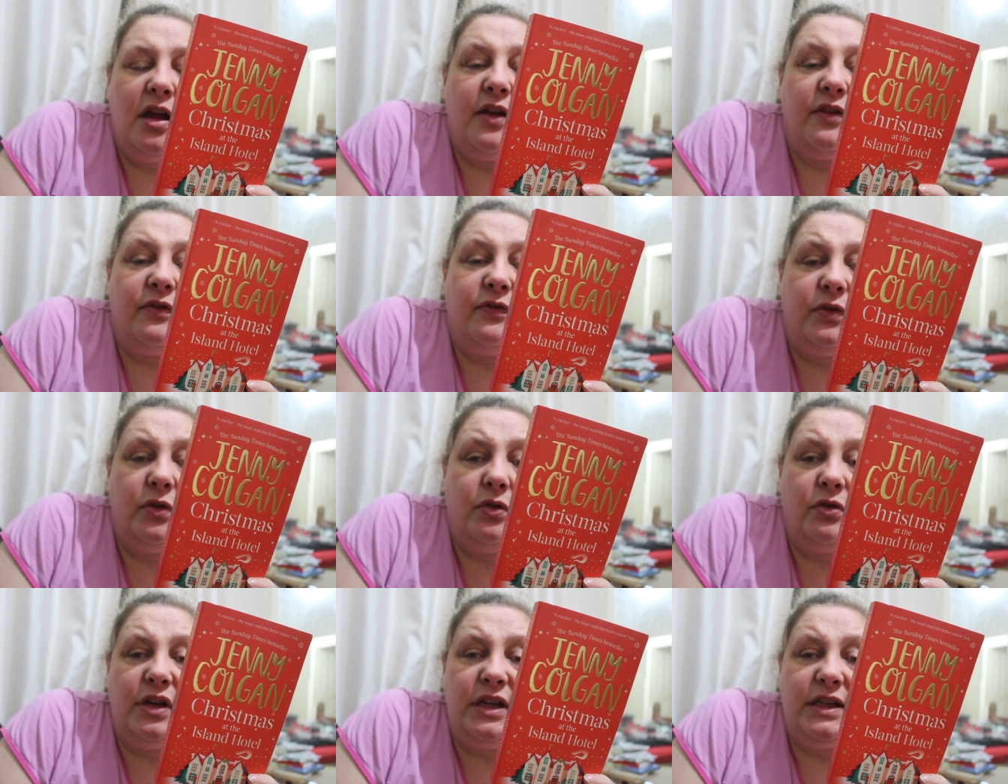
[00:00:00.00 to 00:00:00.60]
And
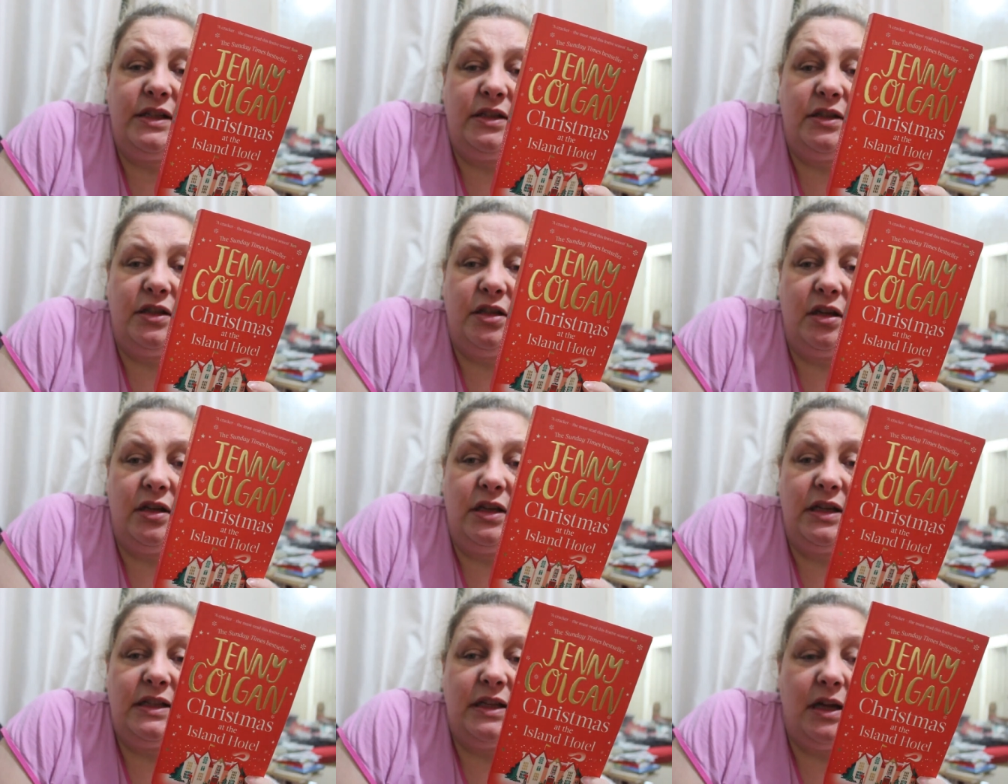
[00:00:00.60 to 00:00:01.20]
Flora is
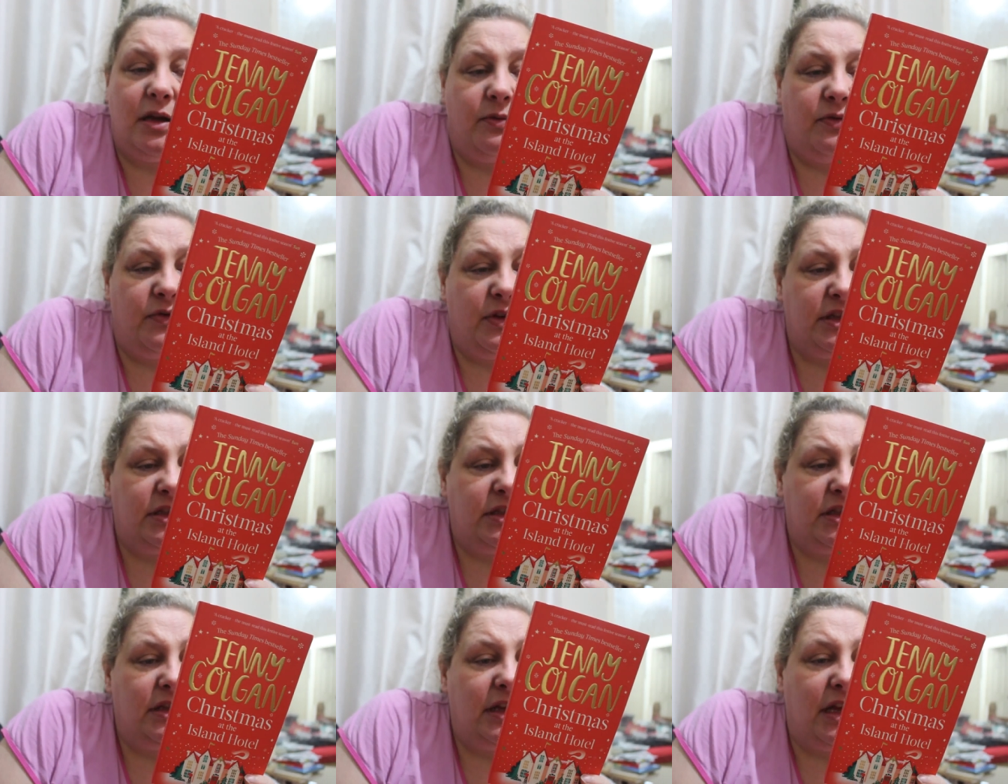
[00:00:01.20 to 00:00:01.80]
determined to help
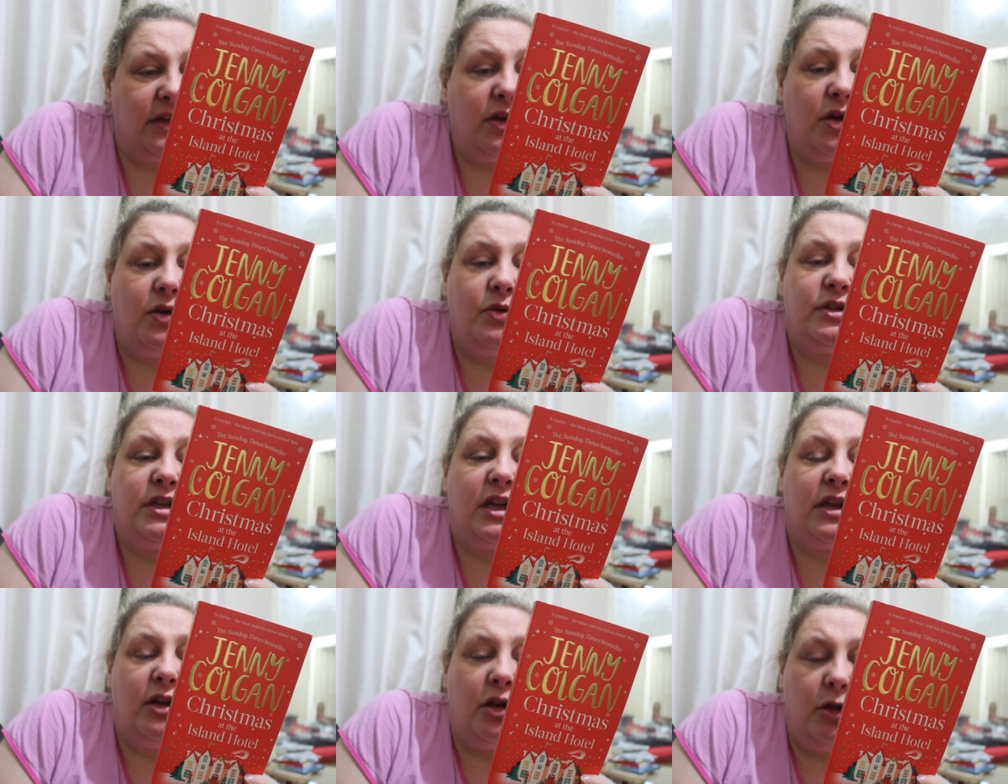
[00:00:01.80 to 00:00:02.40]
Fintan get the
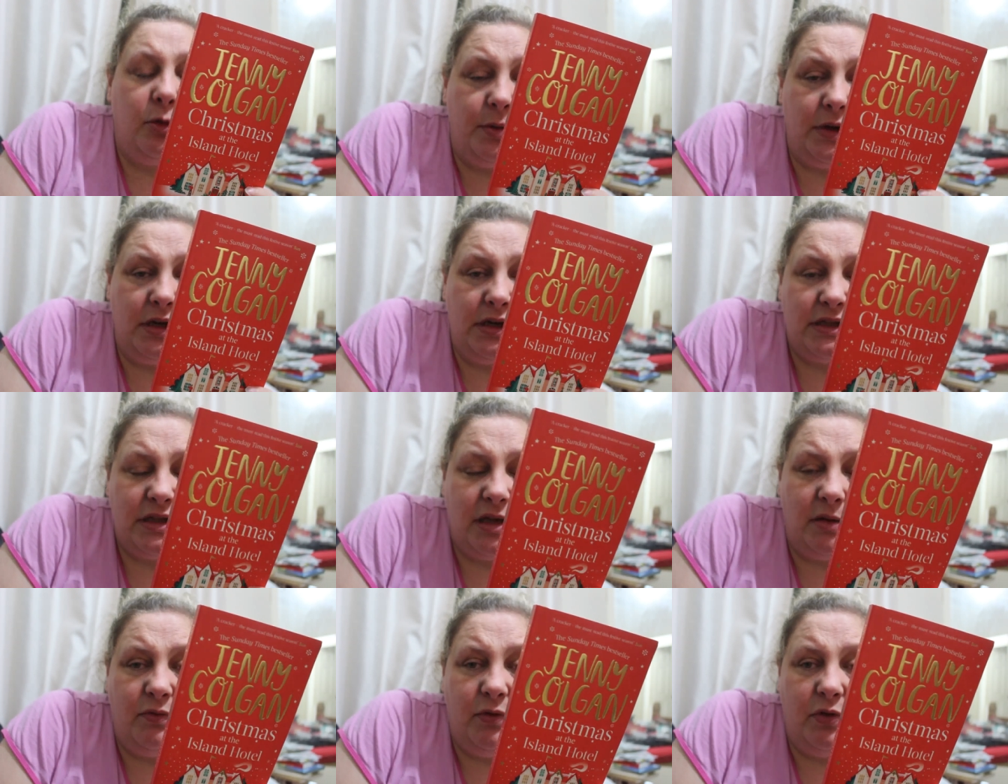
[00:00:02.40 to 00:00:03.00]
hotel open in
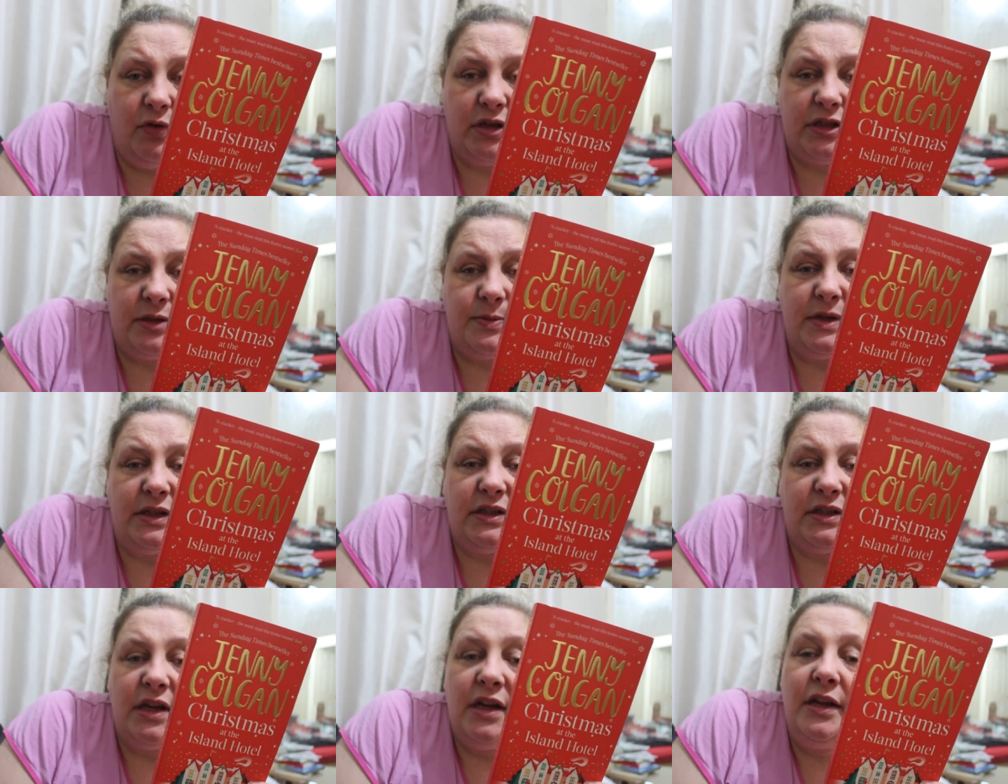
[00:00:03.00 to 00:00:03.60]
time for
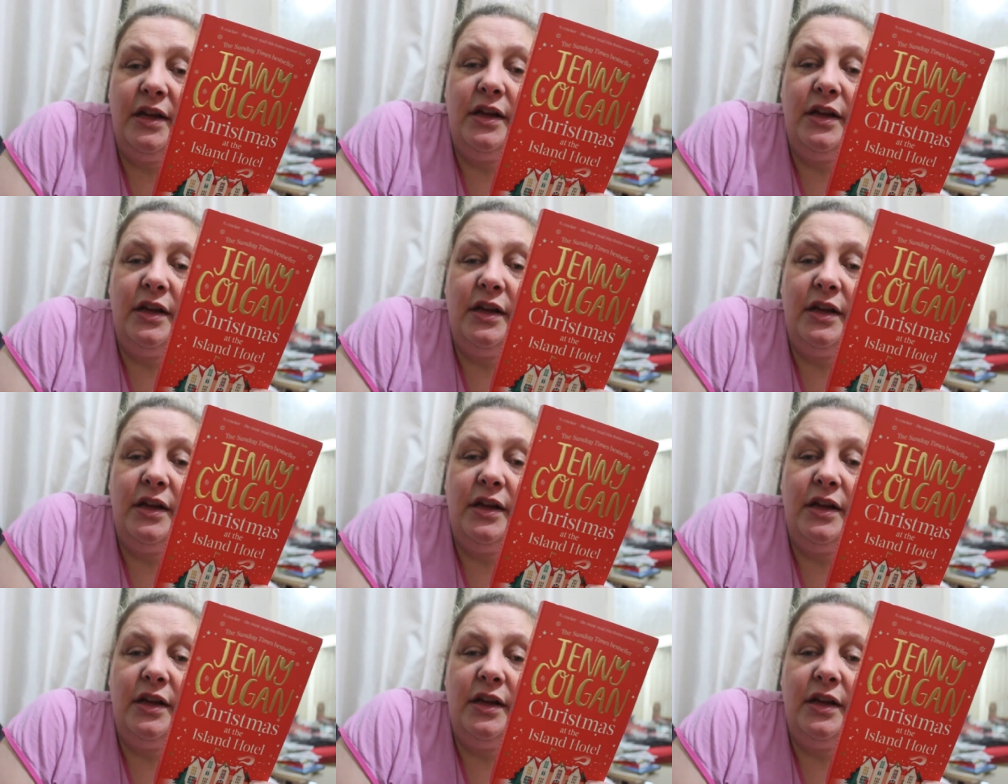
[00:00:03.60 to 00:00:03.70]
Christmas,